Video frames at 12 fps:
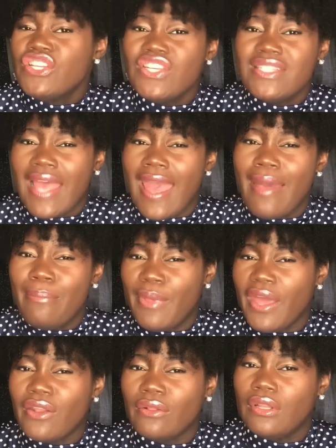She's had
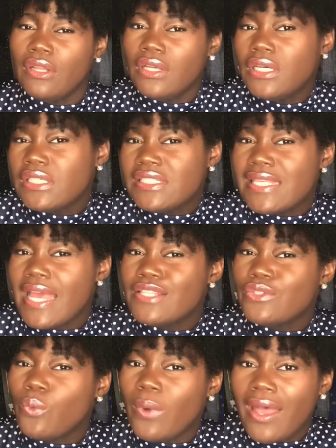better looks
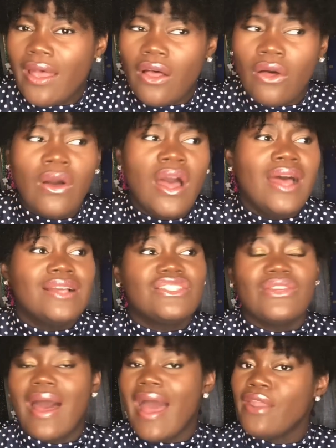as well.
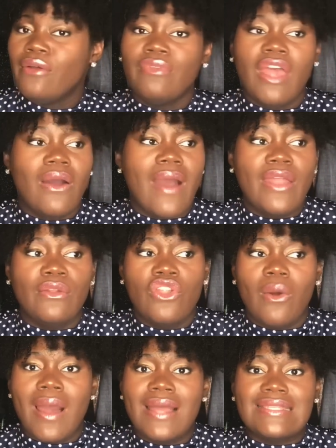So I don't know. I don't
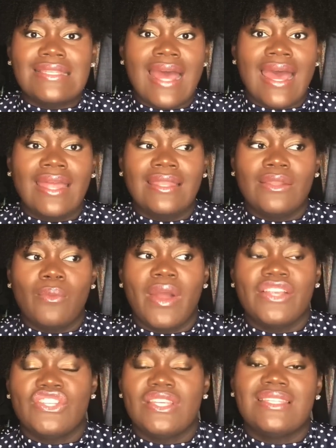know why it's not,
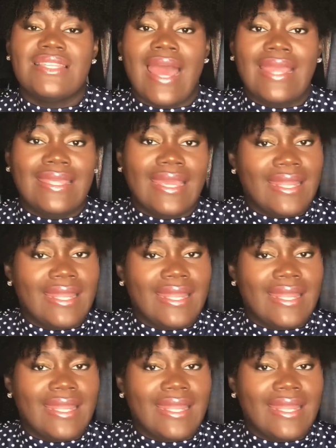why she's not